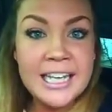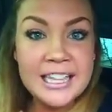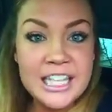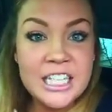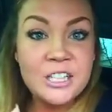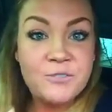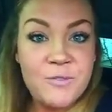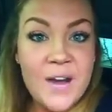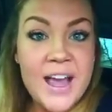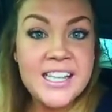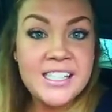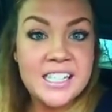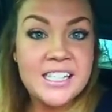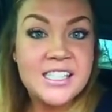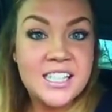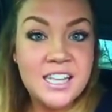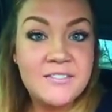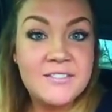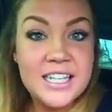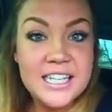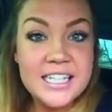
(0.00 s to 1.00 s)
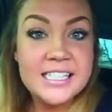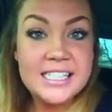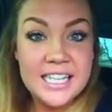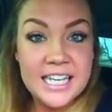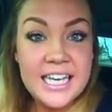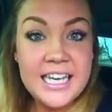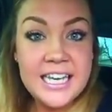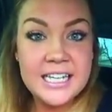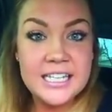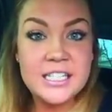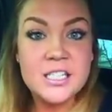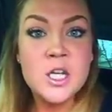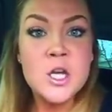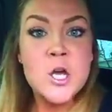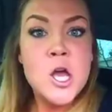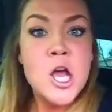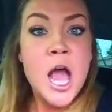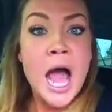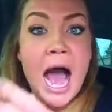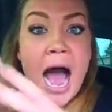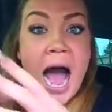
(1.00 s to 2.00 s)
at these faces of these kids,
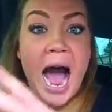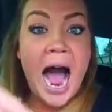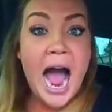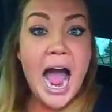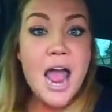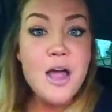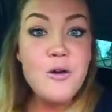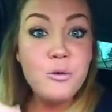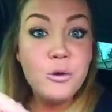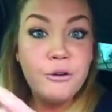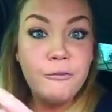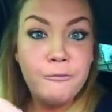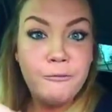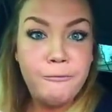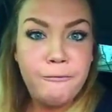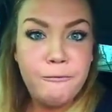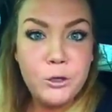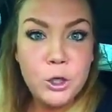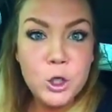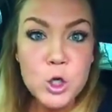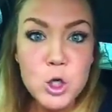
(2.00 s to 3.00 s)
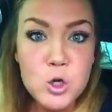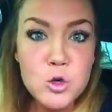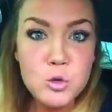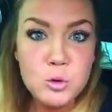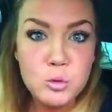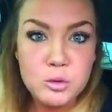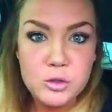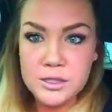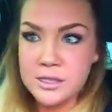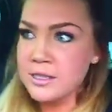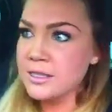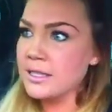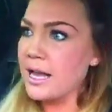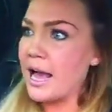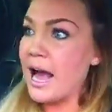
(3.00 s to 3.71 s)
I refuse